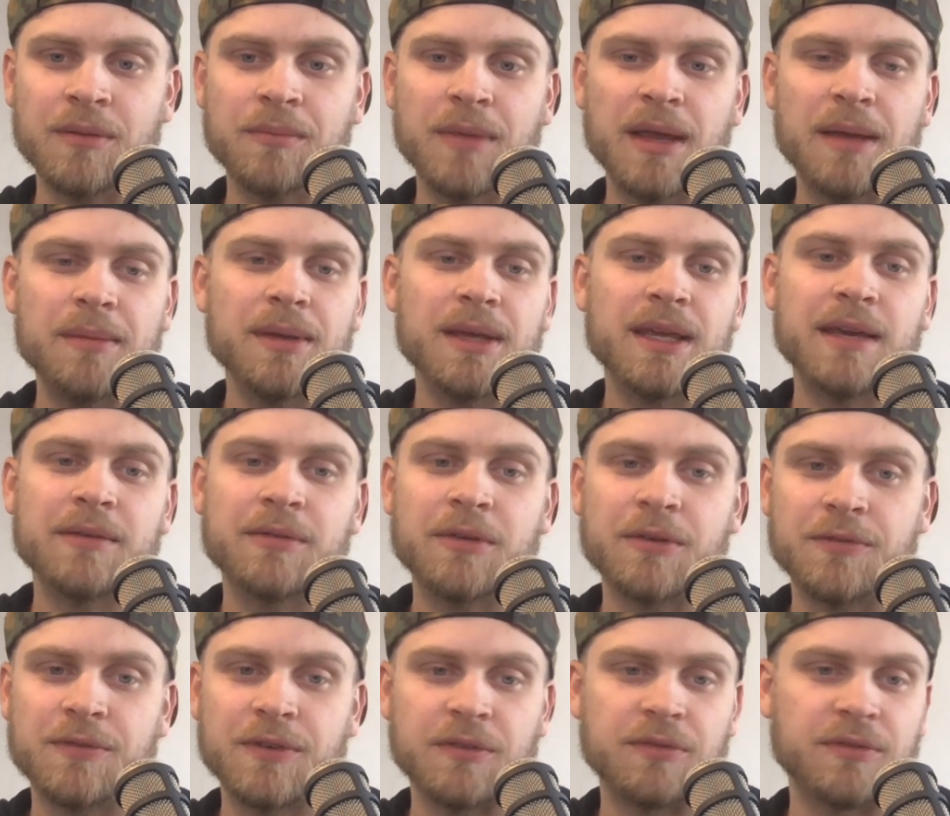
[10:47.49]
maybe give
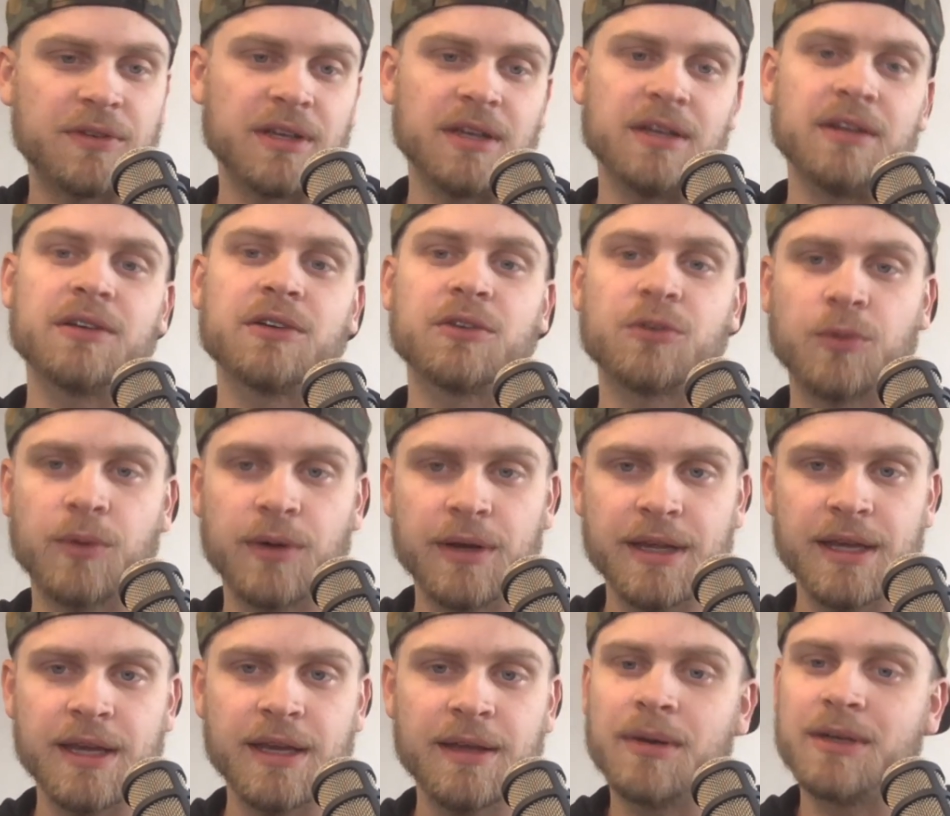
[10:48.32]
it 15 to
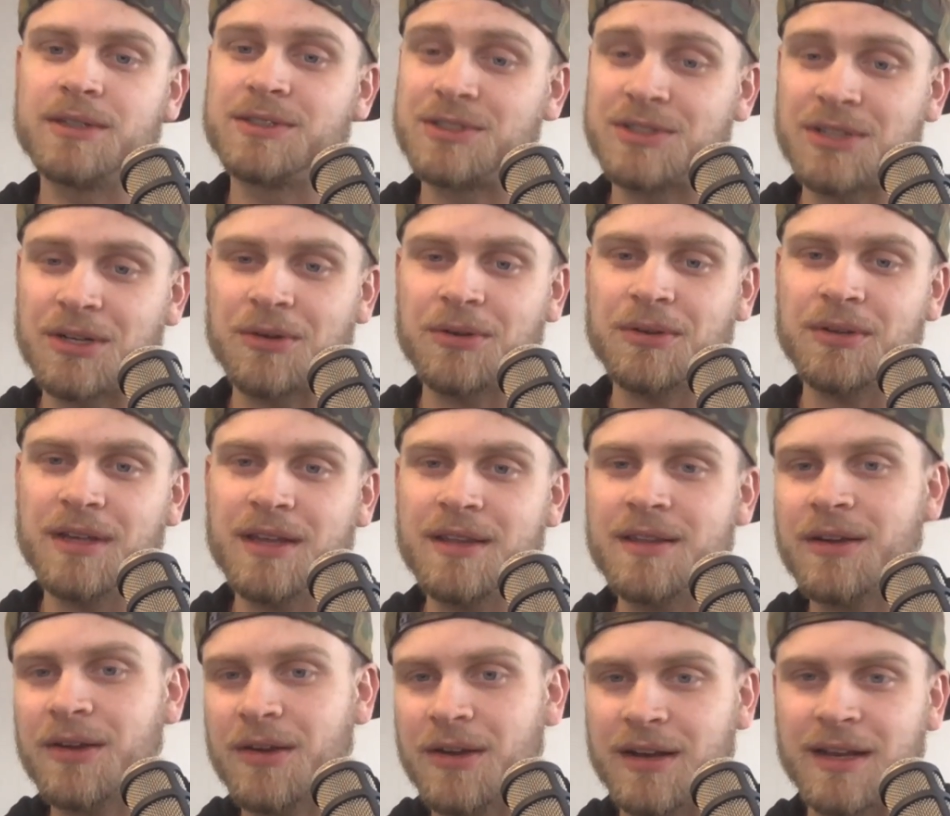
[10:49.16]
20, but generally
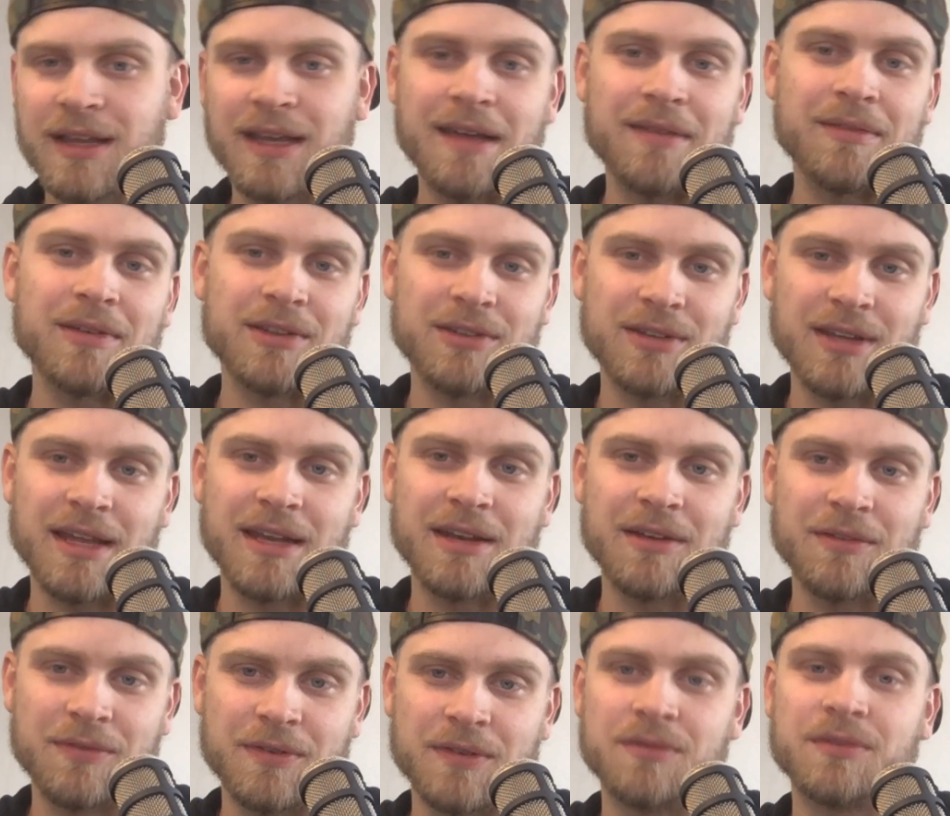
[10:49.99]
they're going to give it 10
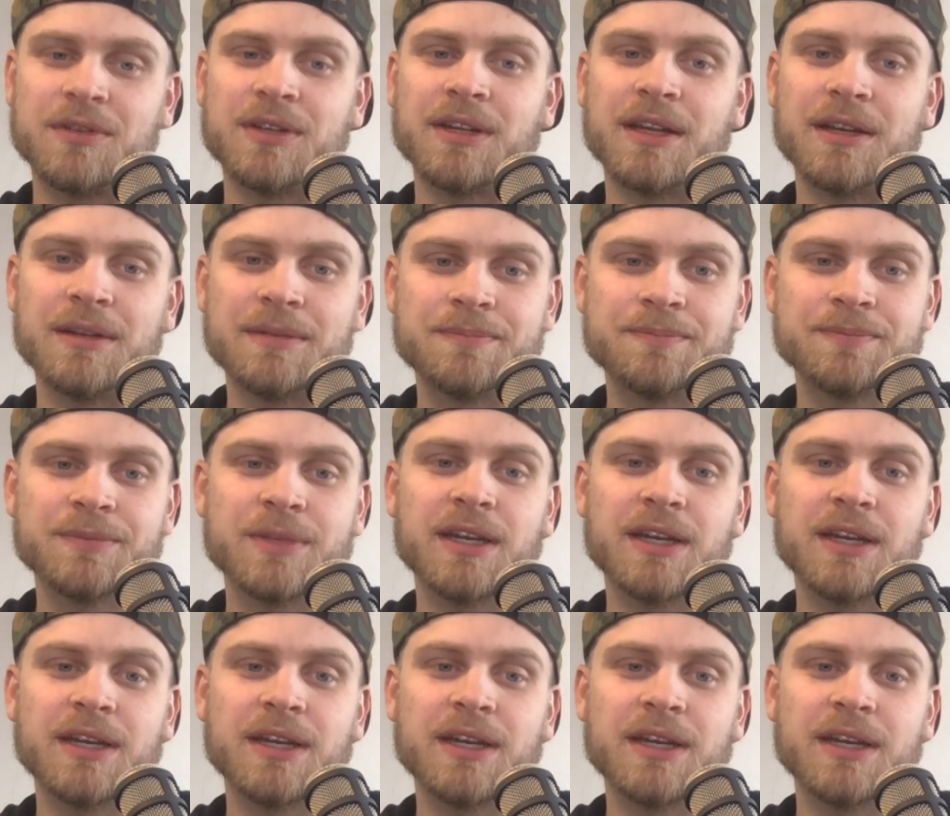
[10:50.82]
to 15.